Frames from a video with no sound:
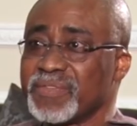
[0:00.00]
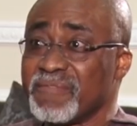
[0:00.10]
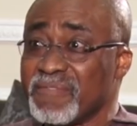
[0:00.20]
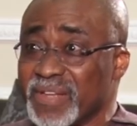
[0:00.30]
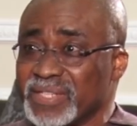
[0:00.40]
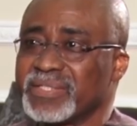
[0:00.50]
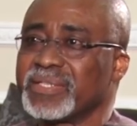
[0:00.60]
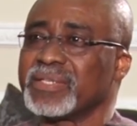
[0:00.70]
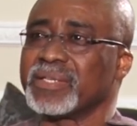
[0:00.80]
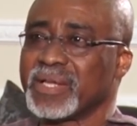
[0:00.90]

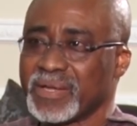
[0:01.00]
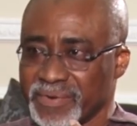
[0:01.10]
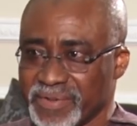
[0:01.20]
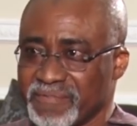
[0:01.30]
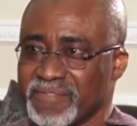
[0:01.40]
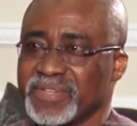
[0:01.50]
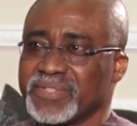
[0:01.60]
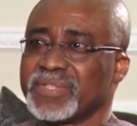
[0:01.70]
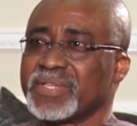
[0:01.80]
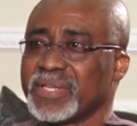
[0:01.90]
investing and
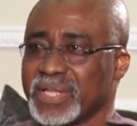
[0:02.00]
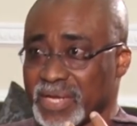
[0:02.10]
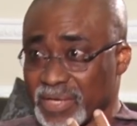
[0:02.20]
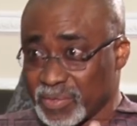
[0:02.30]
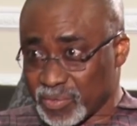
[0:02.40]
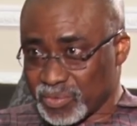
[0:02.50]
reinvesting and